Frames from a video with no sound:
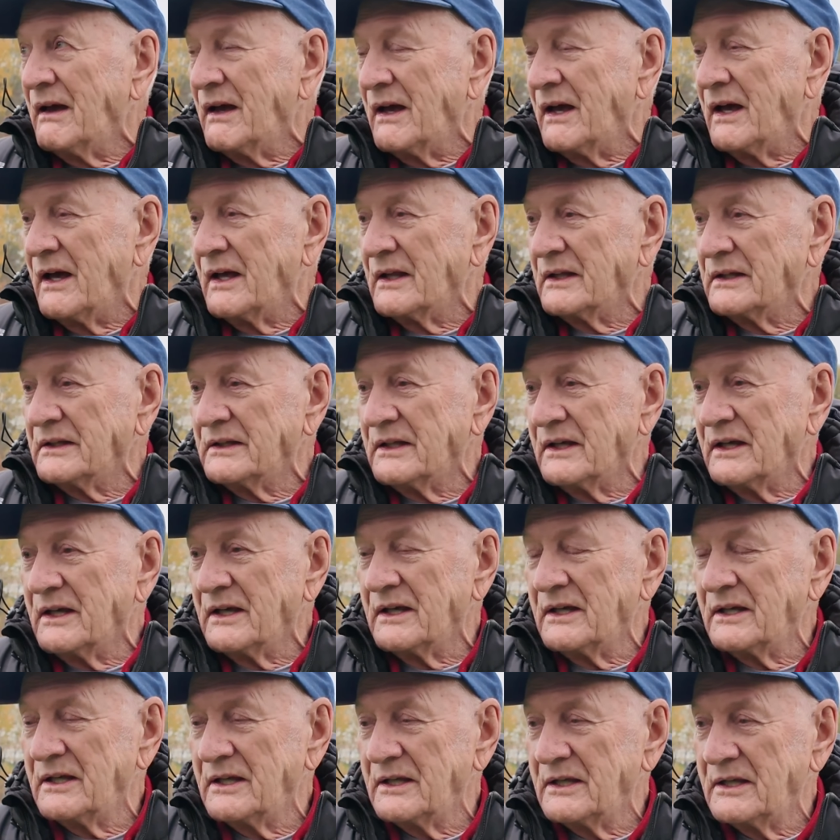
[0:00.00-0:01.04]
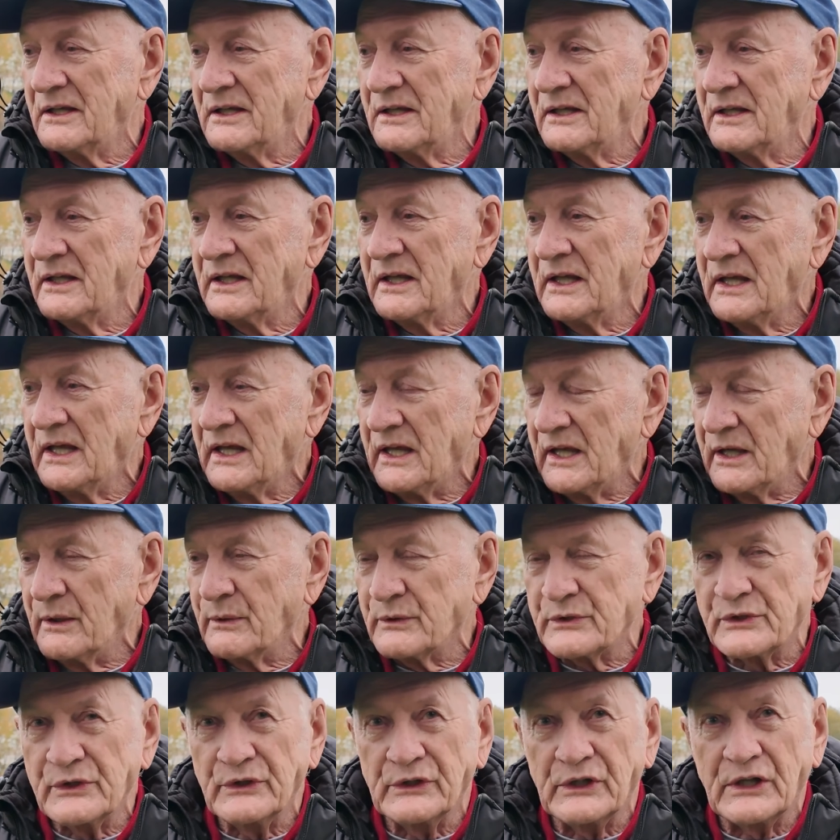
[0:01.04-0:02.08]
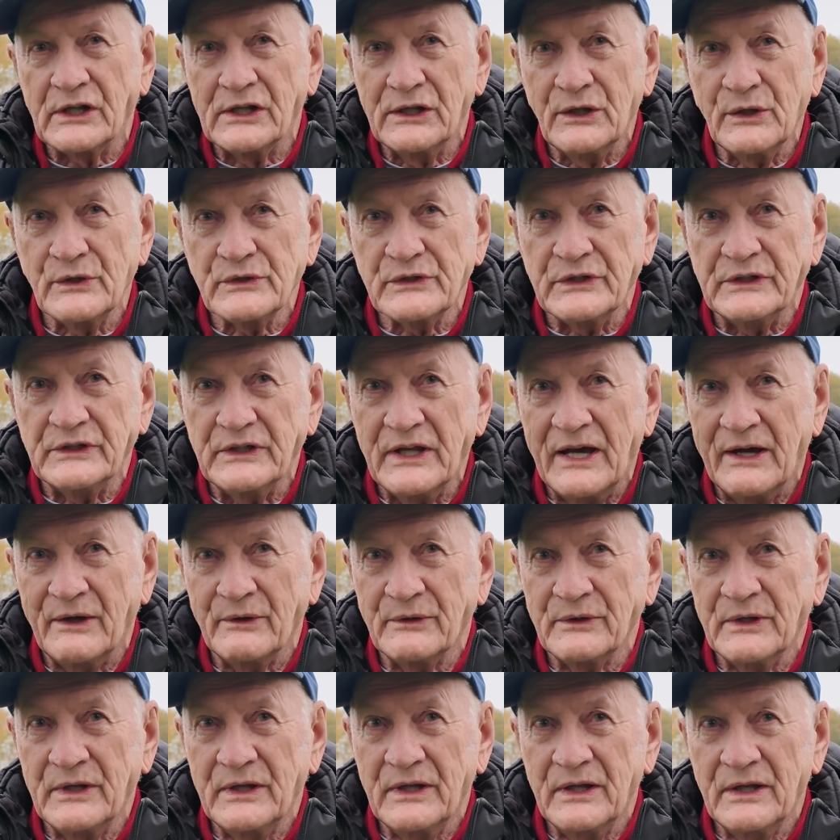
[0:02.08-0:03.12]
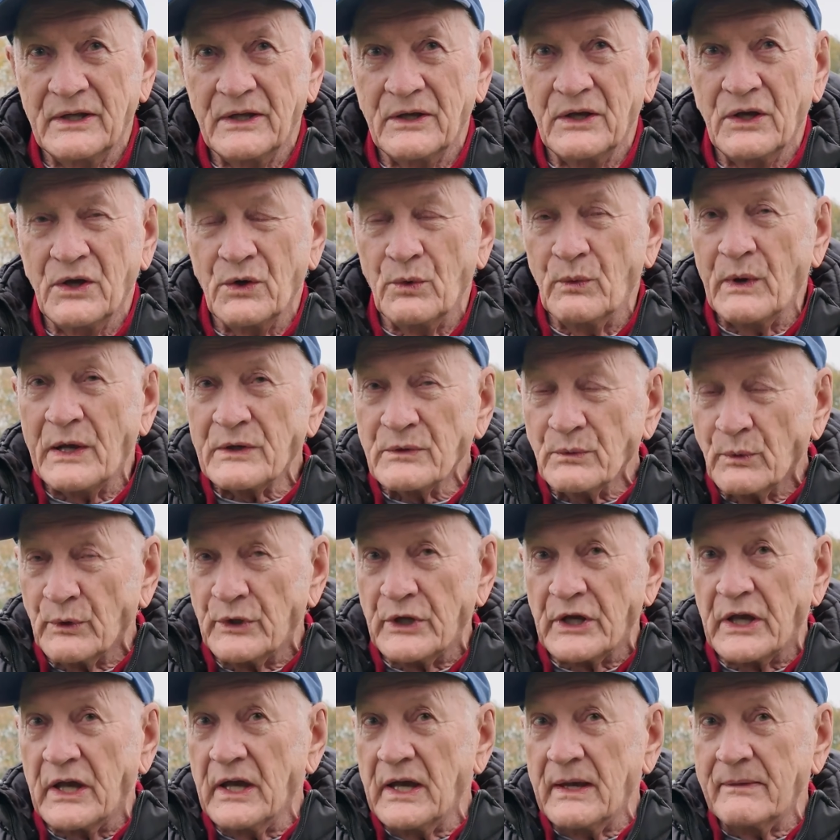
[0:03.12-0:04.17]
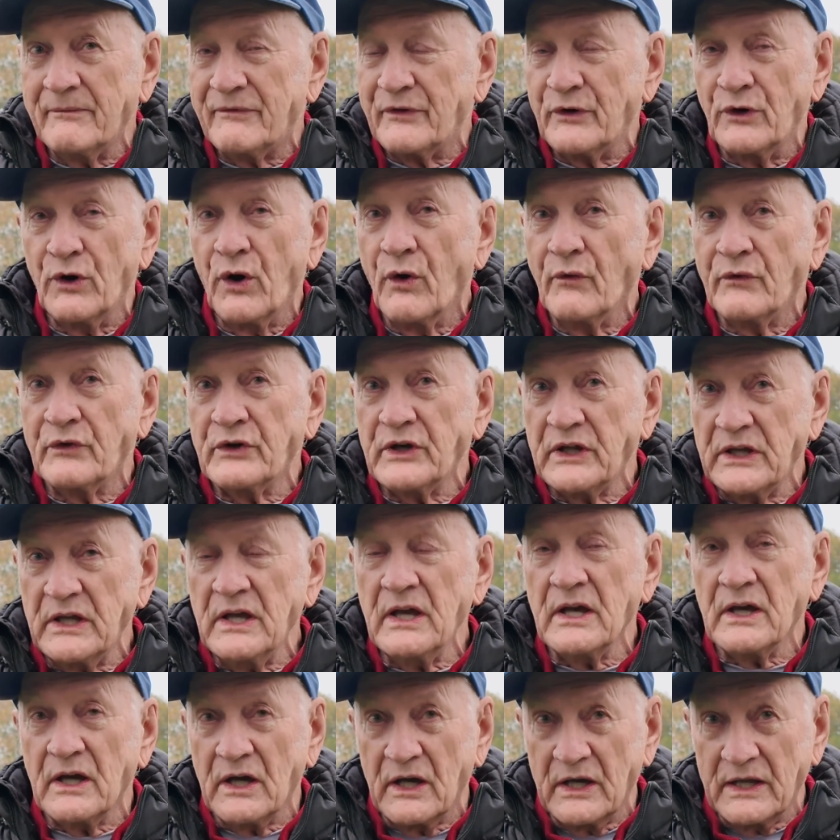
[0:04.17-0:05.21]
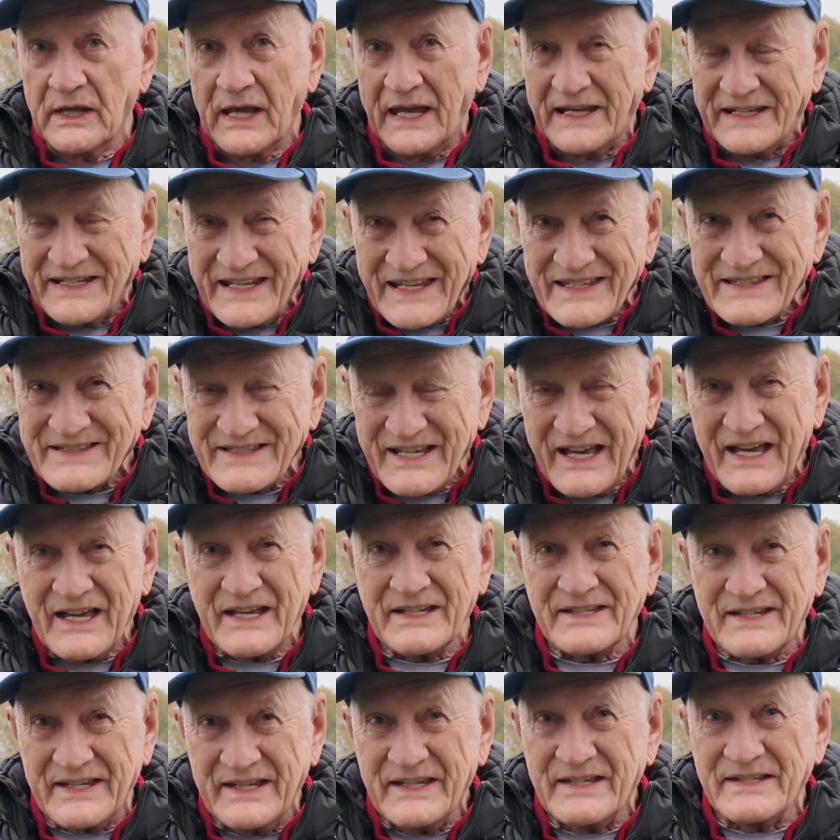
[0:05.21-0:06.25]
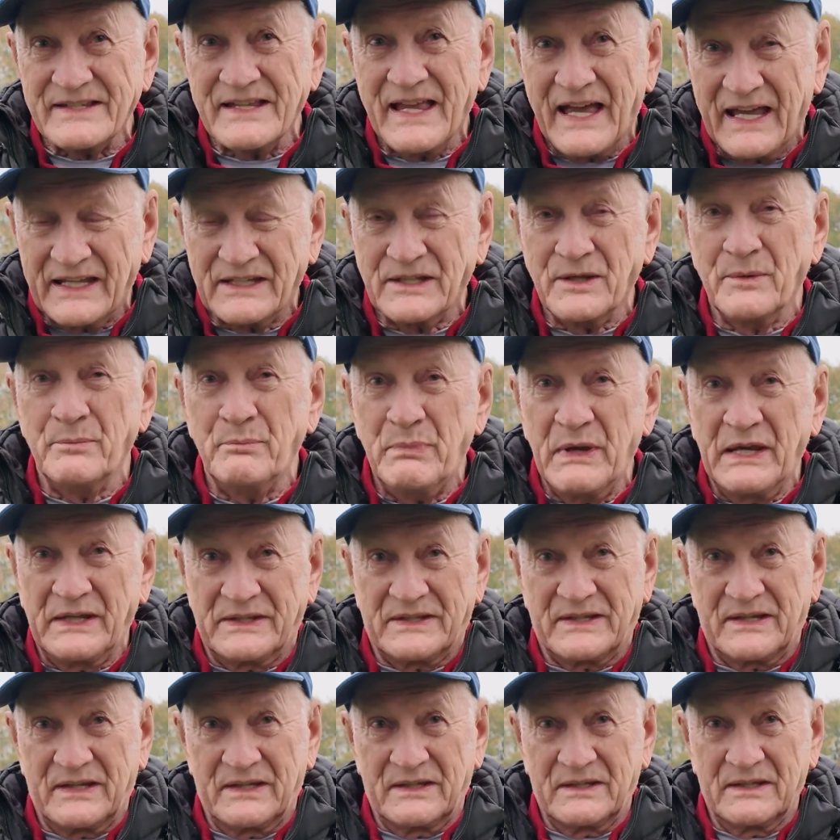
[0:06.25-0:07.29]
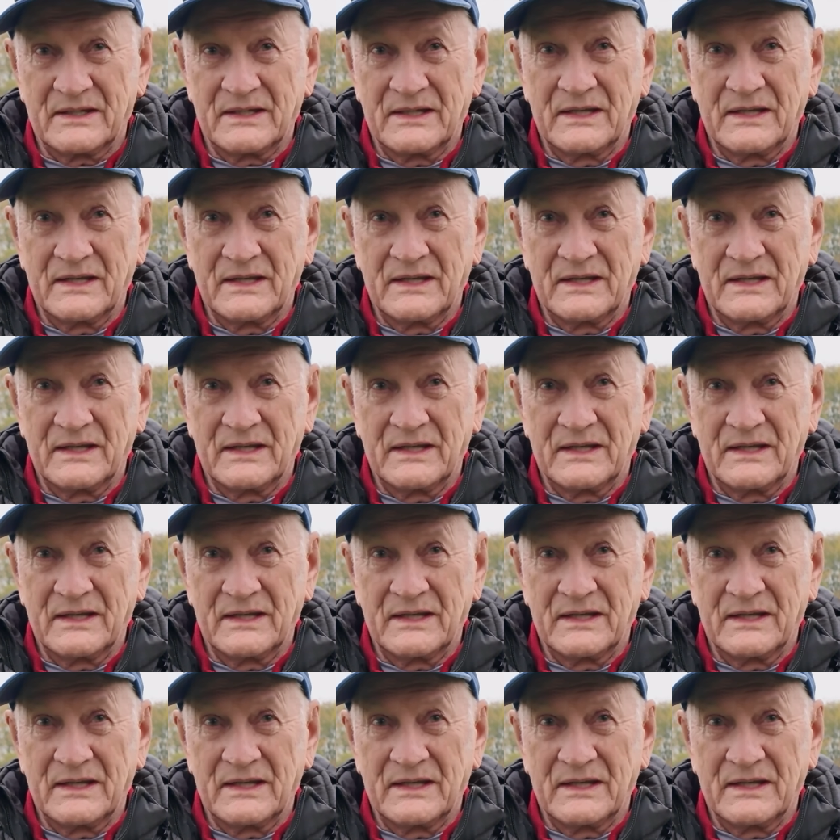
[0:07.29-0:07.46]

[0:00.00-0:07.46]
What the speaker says: And he was going to close it down. We hadn't won a game for over a year, an entire season and a bit.